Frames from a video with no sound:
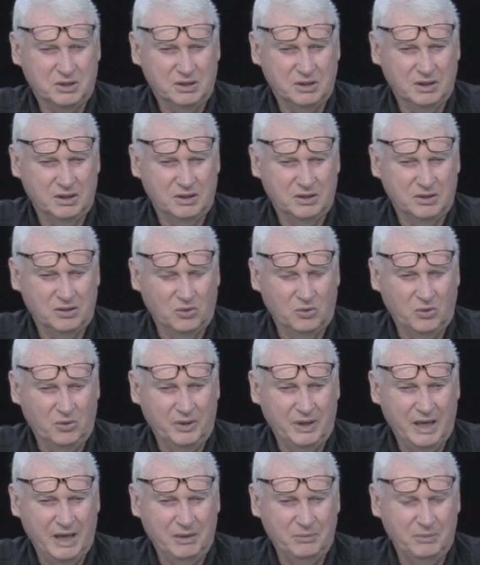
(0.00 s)
the Lord
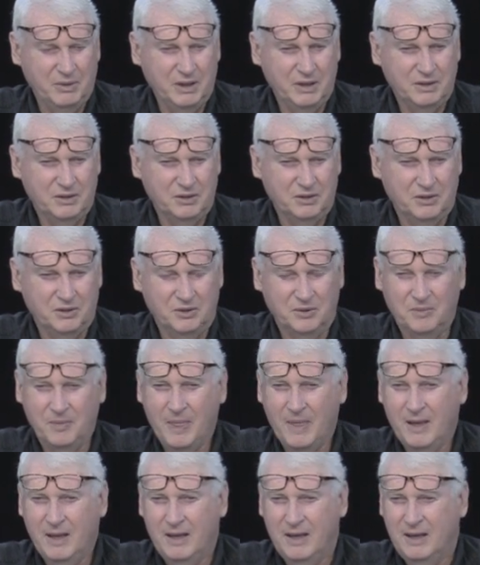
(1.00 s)
had me to
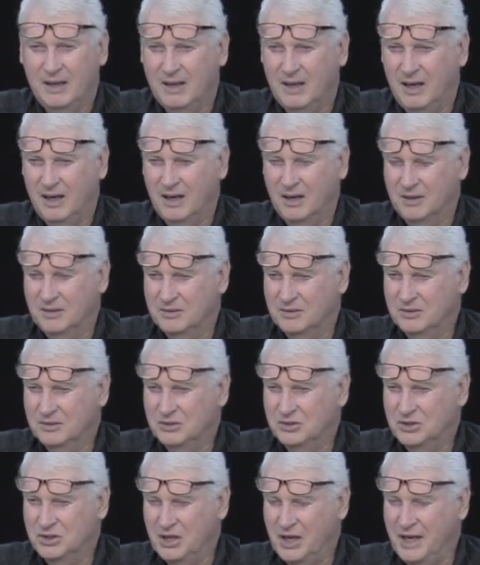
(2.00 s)
uh,
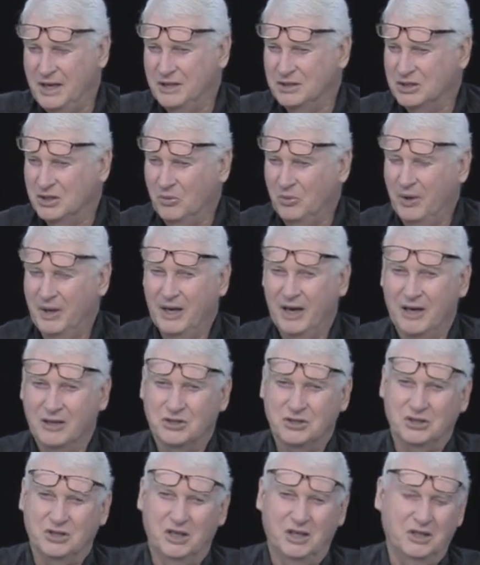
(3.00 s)
changed the way our
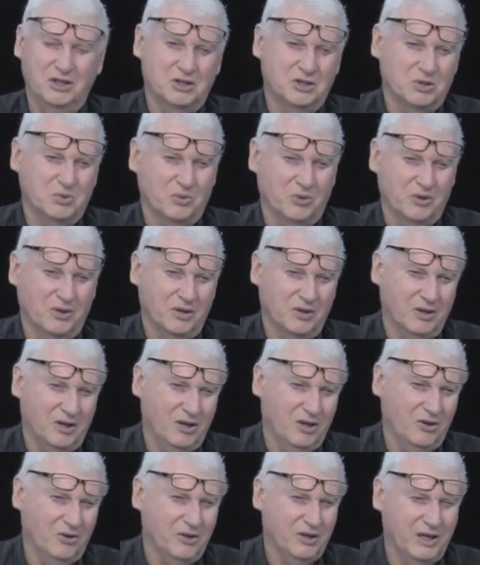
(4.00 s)
seats were
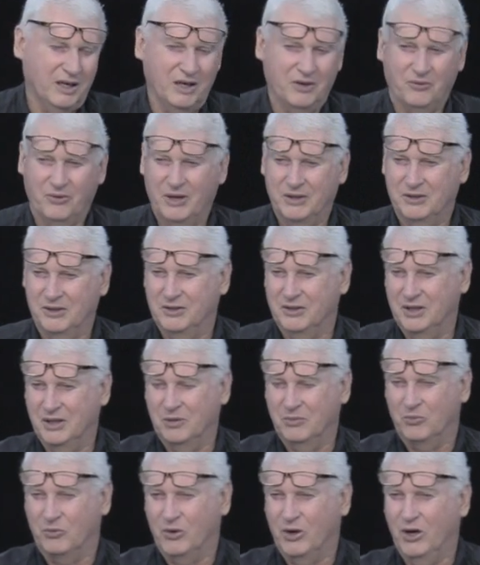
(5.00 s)
located rather than
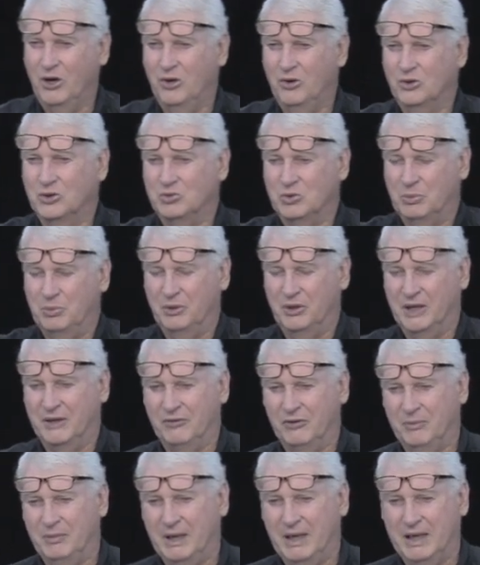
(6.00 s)
in rows. We put
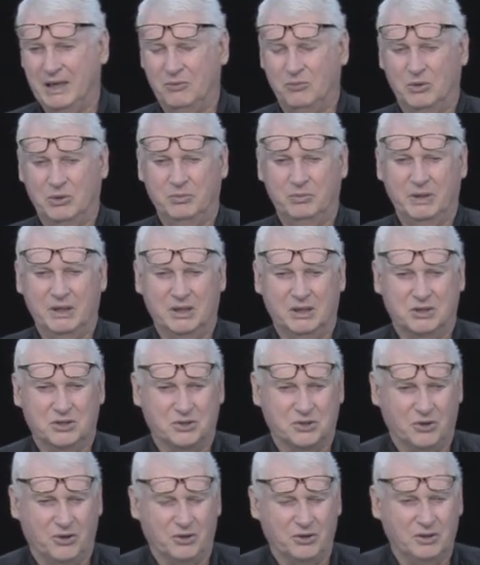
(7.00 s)
everybody in one big
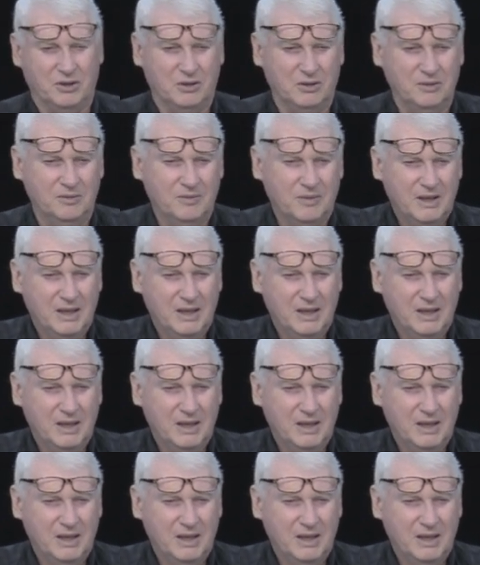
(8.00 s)
circle.